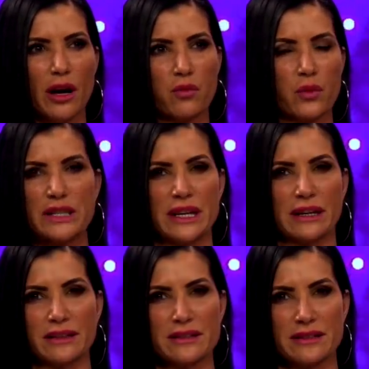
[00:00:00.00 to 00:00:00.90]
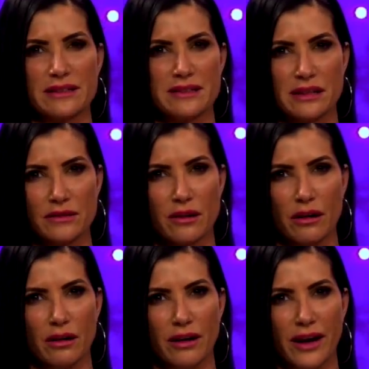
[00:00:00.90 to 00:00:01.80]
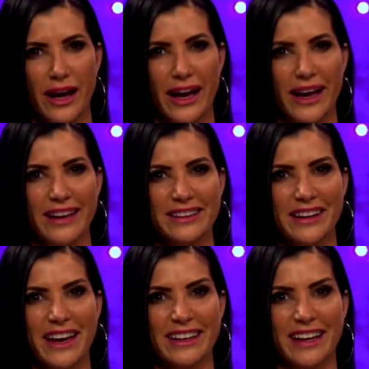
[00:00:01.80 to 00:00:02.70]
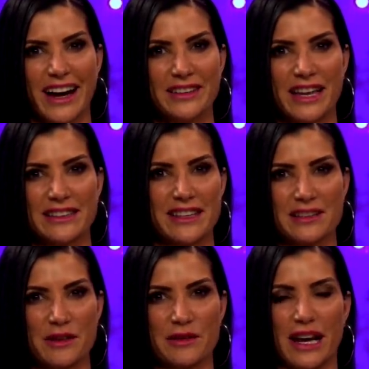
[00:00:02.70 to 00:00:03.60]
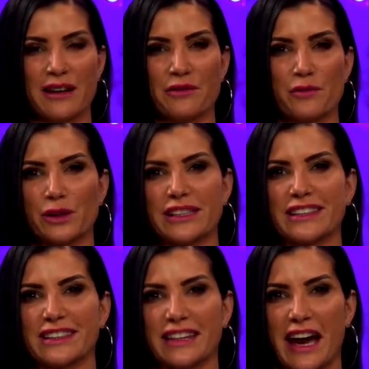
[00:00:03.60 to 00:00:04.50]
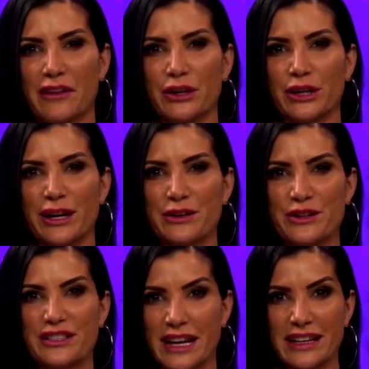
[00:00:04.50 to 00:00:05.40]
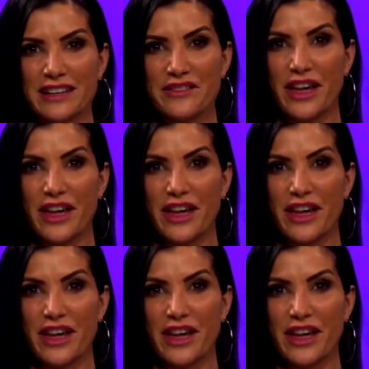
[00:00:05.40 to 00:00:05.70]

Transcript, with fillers: ridiculously cyclical. I don't really think that they have a good understanding